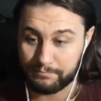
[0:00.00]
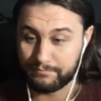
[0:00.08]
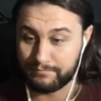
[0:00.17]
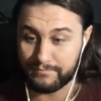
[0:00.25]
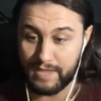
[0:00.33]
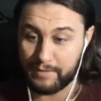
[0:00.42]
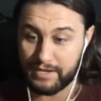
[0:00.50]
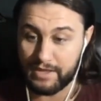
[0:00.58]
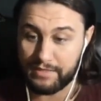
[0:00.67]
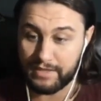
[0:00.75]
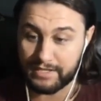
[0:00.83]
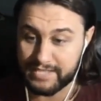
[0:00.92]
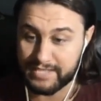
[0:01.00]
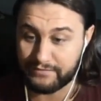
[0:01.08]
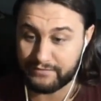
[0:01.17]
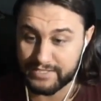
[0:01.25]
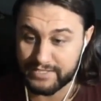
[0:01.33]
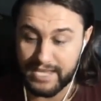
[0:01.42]
I mean, I think it's safe to
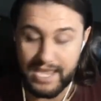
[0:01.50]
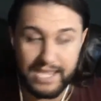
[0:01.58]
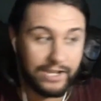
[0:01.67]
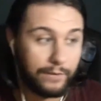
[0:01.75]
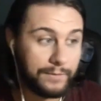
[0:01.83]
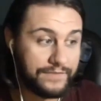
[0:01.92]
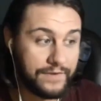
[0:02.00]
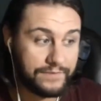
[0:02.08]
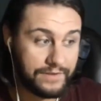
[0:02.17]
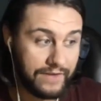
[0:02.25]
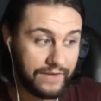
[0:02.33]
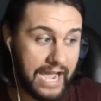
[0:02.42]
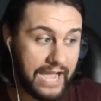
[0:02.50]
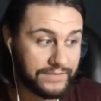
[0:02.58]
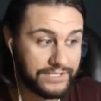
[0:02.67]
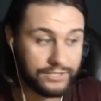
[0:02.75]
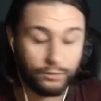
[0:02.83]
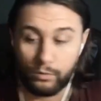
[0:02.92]
say he'll be 55,
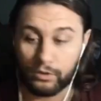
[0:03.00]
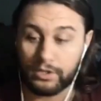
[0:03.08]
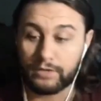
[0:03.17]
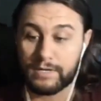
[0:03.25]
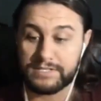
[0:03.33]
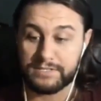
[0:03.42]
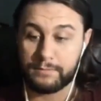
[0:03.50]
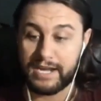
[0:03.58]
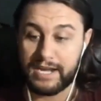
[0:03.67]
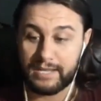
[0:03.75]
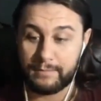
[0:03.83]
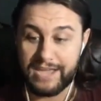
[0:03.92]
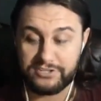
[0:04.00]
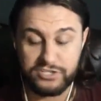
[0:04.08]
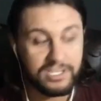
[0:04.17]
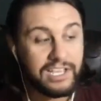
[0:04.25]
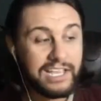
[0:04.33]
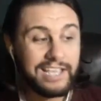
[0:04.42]
still working WrestleMania matches.
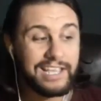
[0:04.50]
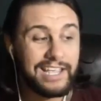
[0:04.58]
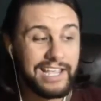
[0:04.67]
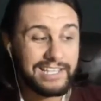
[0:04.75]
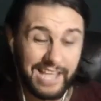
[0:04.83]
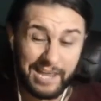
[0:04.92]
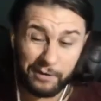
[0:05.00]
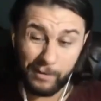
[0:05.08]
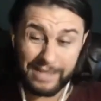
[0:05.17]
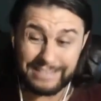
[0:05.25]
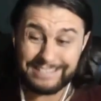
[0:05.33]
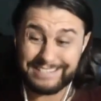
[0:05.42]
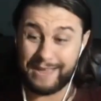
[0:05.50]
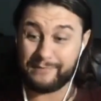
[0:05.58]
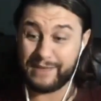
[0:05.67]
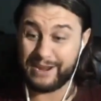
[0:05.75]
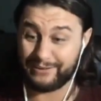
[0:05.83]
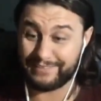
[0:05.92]
He's got to win some
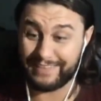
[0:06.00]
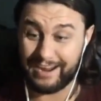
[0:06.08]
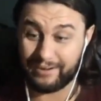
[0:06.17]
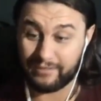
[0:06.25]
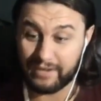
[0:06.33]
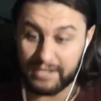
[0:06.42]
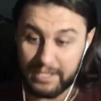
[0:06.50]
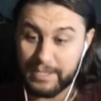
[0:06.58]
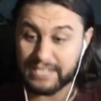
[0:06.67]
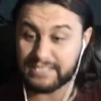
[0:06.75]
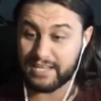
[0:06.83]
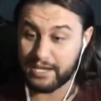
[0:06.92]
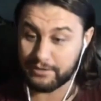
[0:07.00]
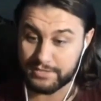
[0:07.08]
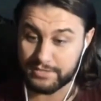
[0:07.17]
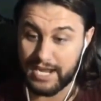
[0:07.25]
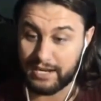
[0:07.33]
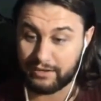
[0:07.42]
here and there. And he beat The
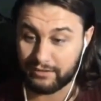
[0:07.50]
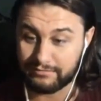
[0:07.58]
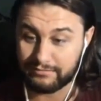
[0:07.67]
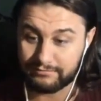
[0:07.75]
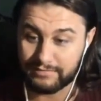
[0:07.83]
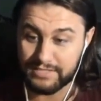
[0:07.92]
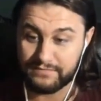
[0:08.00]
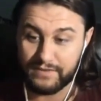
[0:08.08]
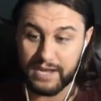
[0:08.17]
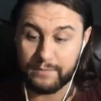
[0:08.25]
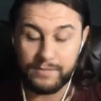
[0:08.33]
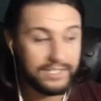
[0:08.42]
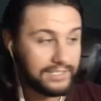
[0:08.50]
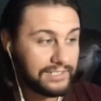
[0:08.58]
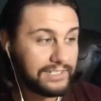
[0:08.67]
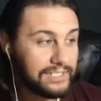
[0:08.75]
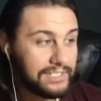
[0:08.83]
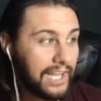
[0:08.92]
Undertaker. That's fine, but
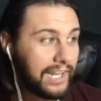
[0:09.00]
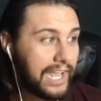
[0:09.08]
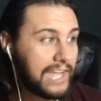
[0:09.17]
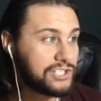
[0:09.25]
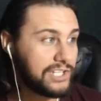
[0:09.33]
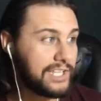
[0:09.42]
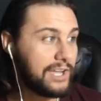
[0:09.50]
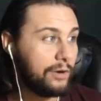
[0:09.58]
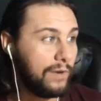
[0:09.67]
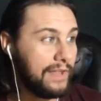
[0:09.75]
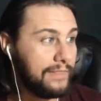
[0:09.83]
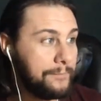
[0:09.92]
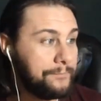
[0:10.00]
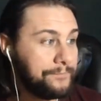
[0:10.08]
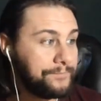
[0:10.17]
occasionally he'll win them.